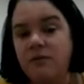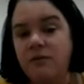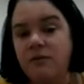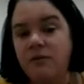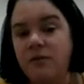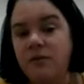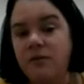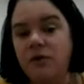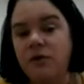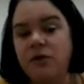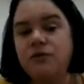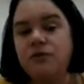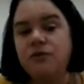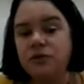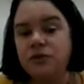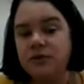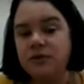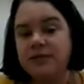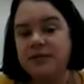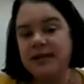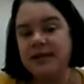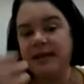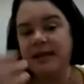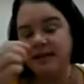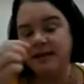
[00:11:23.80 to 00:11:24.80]
You'll
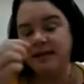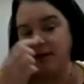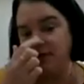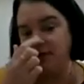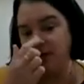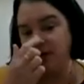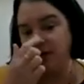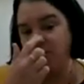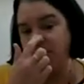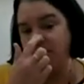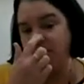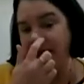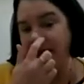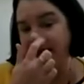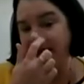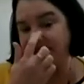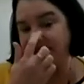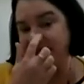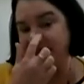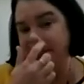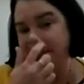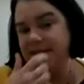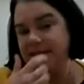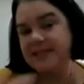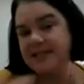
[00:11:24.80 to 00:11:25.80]
see there in the
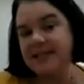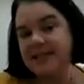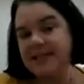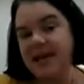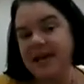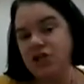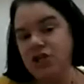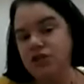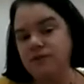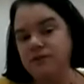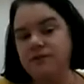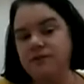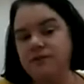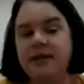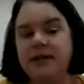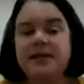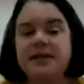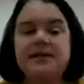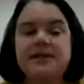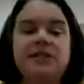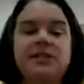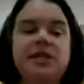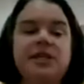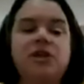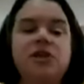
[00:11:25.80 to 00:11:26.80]
reacting stage of the
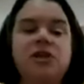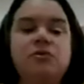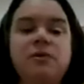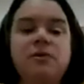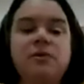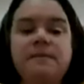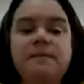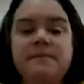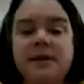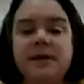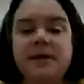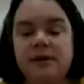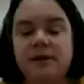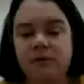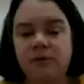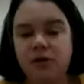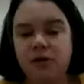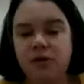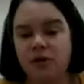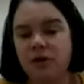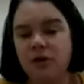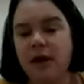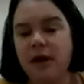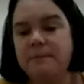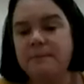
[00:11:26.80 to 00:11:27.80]
continuum that, you
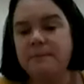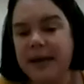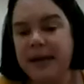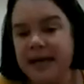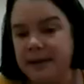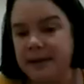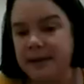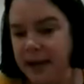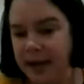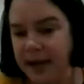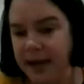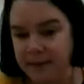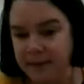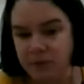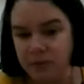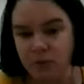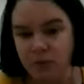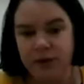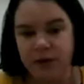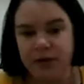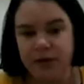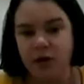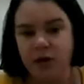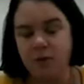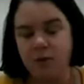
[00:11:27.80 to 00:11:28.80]
know, many people
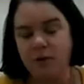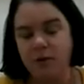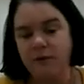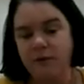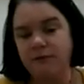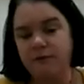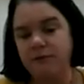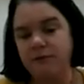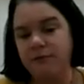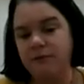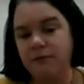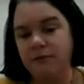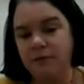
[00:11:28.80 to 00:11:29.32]
we know of